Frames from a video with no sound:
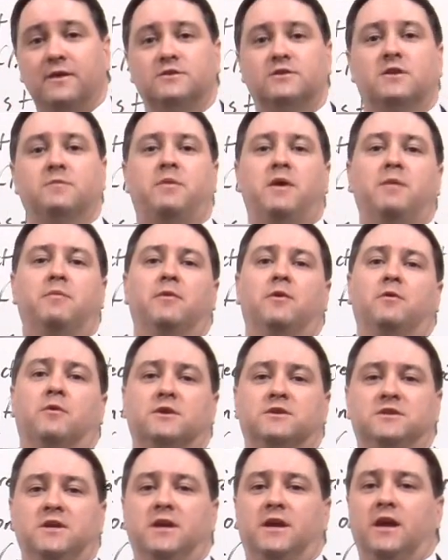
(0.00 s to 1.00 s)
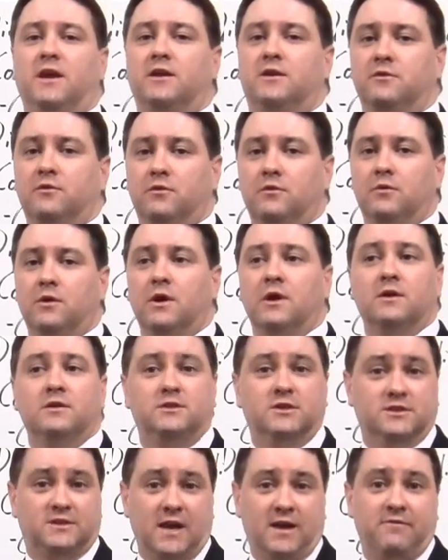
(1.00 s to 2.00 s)
These are the people who are seeking to
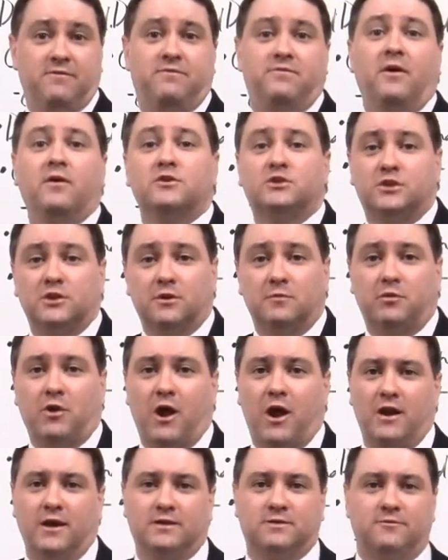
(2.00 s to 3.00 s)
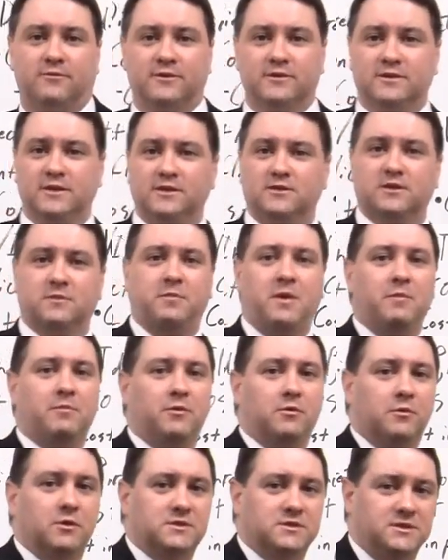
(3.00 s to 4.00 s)
just have functional products, versus these are the
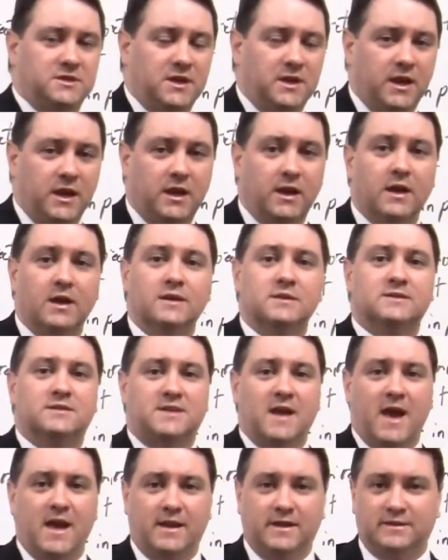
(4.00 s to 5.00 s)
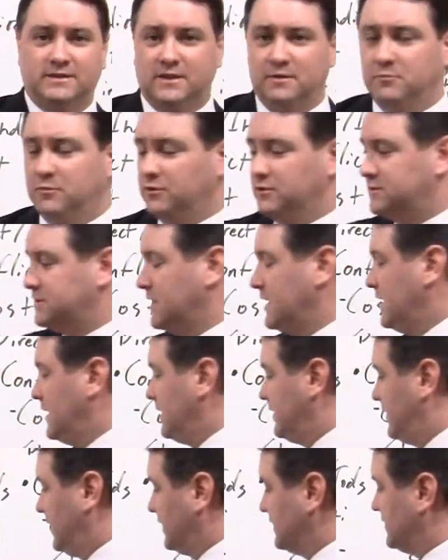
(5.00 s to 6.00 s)
people who are seeking status symbols
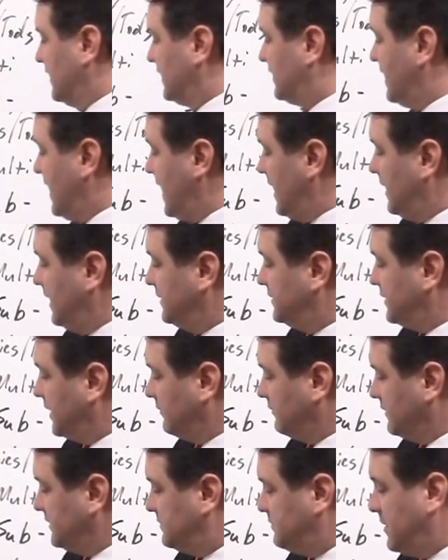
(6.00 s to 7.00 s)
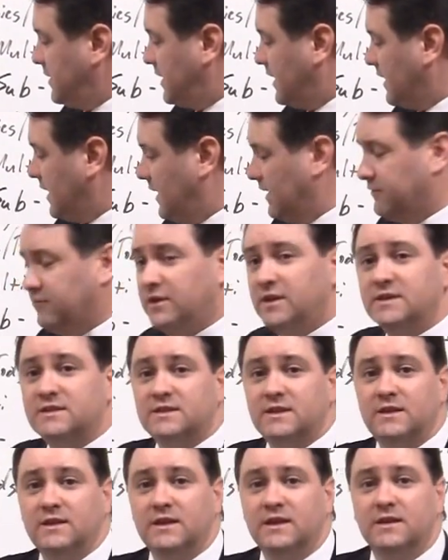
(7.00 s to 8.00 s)
things like that. And generally speaking, I have
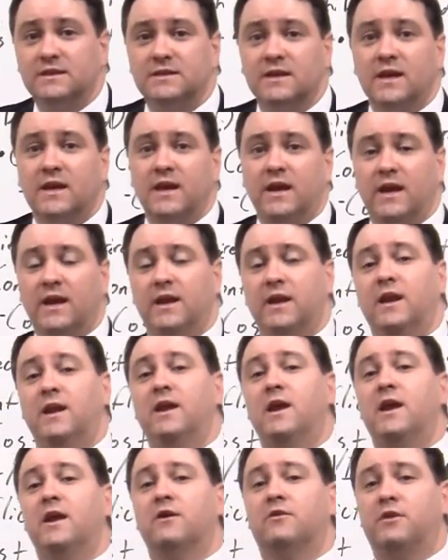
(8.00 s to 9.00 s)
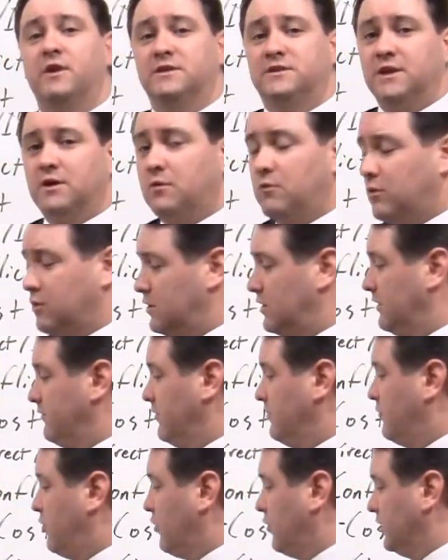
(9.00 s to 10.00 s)
listed these in an increasing order
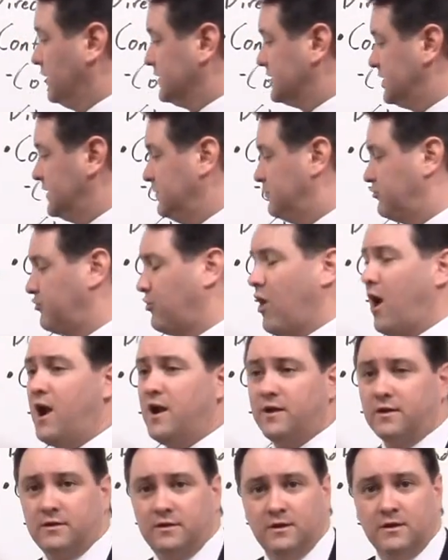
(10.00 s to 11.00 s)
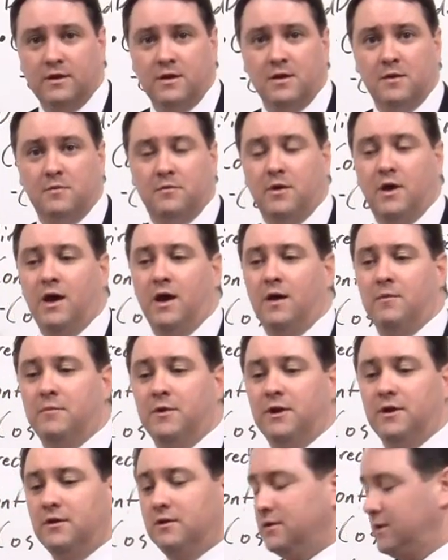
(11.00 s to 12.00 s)
of importance. The product,
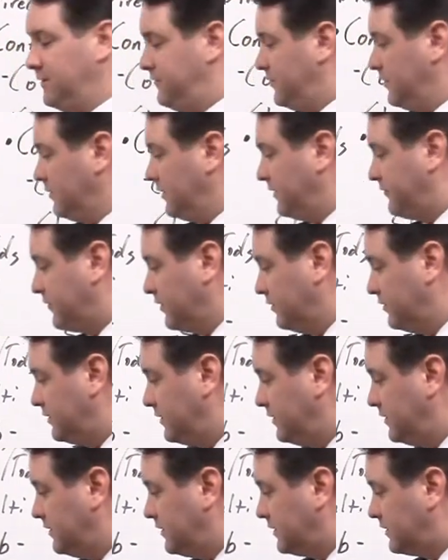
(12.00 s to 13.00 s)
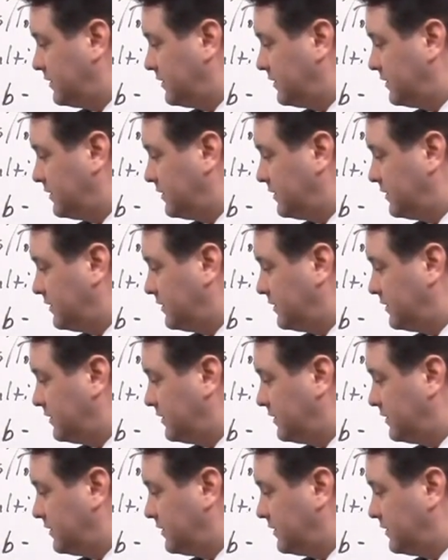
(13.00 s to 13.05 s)
um, if, you're, if you're